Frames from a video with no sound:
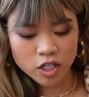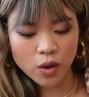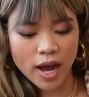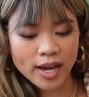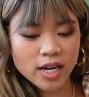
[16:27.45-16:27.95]
So
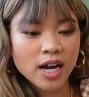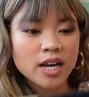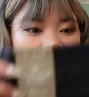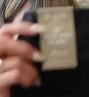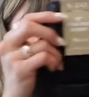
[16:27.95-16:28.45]
I
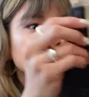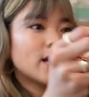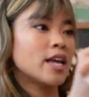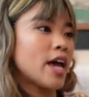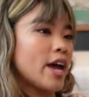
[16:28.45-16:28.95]
got these
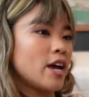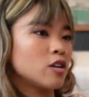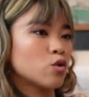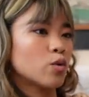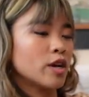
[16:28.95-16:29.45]
in a
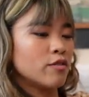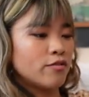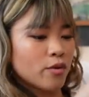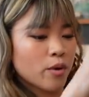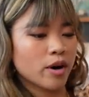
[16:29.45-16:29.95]

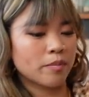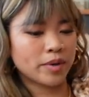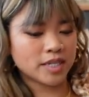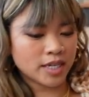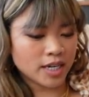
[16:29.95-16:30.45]
24
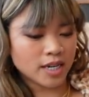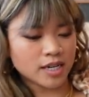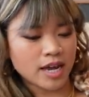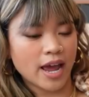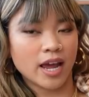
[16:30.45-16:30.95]
petite
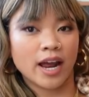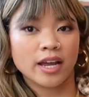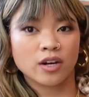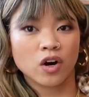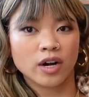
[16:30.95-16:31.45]
and I
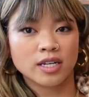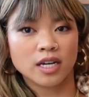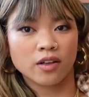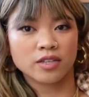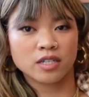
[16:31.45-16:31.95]
can already
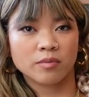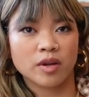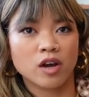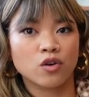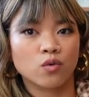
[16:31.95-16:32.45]
tell this is gonna
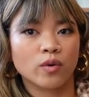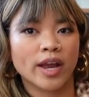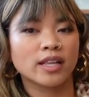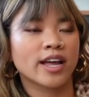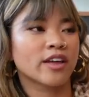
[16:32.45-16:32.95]
be a
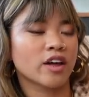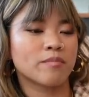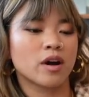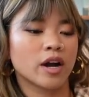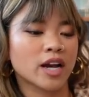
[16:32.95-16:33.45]
great length.
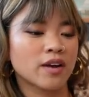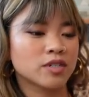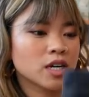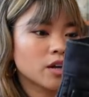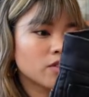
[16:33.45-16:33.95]
I'm not gonna have
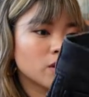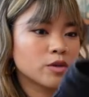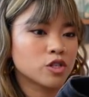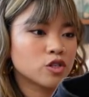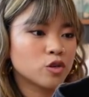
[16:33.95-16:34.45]
to cut them,
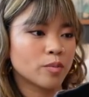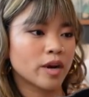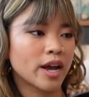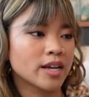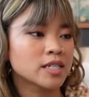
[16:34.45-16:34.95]
which is super
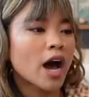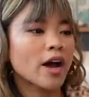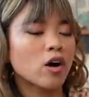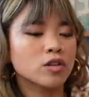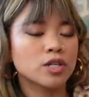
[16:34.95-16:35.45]
nice. I
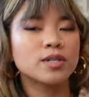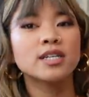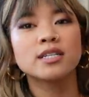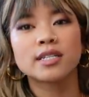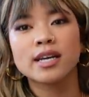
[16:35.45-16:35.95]
also
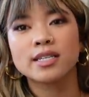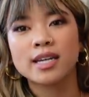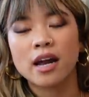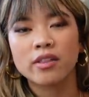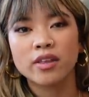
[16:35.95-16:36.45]
didn't size
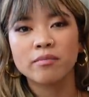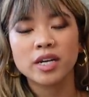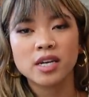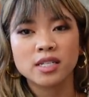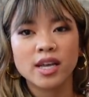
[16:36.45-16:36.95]
down in them
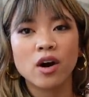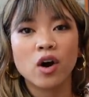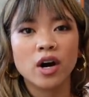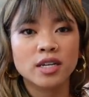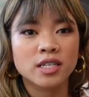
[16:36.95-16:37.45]
because they
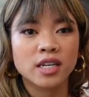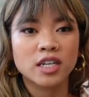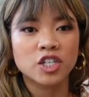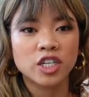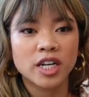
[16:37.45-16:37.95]
are a
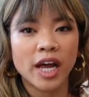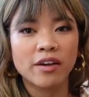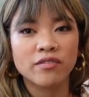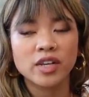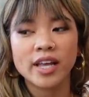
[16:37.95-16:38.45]
skinny jean. I
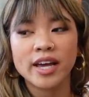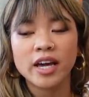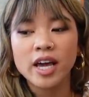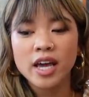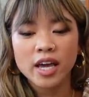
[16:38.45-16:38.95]
feel like
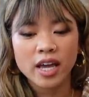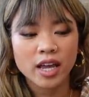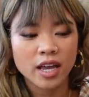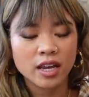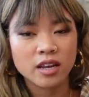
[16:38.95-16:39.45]

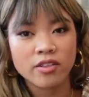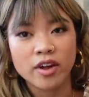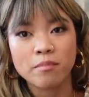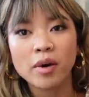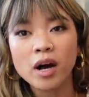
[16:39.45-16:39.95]
in
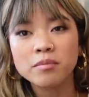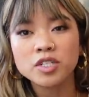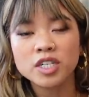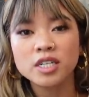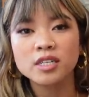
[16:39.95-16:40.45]
their mom
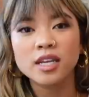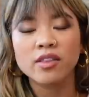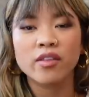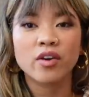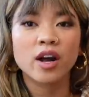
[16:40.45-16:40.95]
jeans
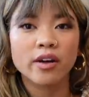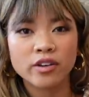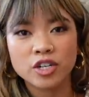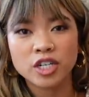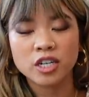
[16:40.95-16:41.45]
and then their
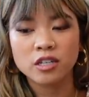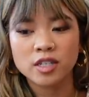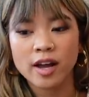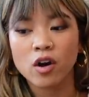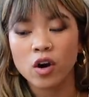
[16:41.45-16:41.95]
other jeans
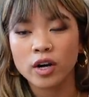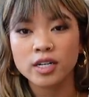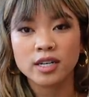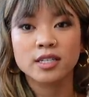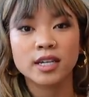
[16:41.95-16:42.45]
that aren't
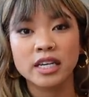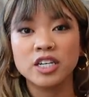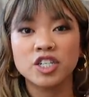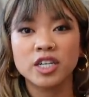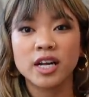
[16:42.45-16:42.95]
a
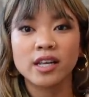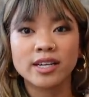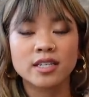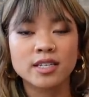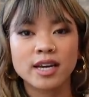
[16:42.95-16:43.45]
skinny jean, I
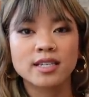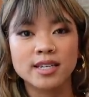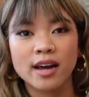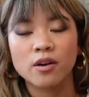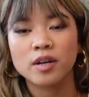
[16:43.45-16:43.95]
like to size
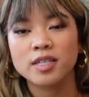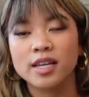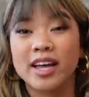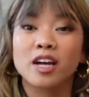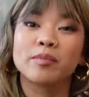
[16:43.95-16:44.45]
down because I
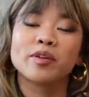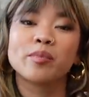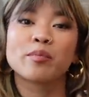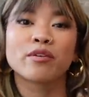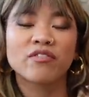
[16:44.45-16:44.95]
like them a little
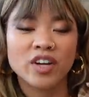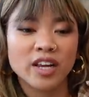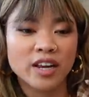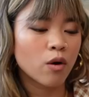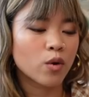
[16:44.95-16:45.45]
bit more
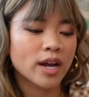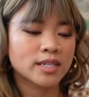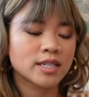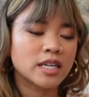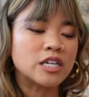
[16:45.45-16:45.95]
fitted, whereas
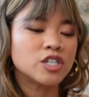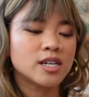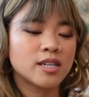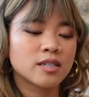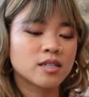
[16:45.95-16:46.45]
skinny
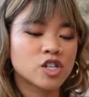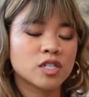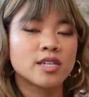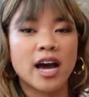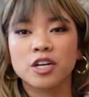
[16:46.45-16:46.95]
jeans
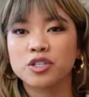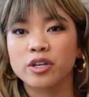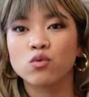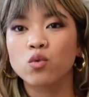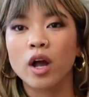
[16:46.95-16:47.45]
just
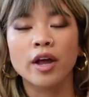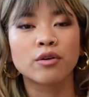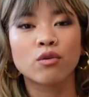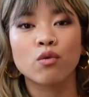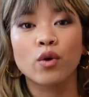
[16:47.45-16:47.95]
naturally
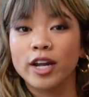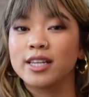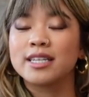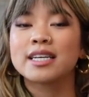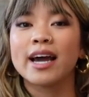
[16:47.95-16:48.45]
run
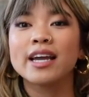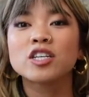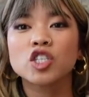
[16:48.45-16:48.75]
really tight.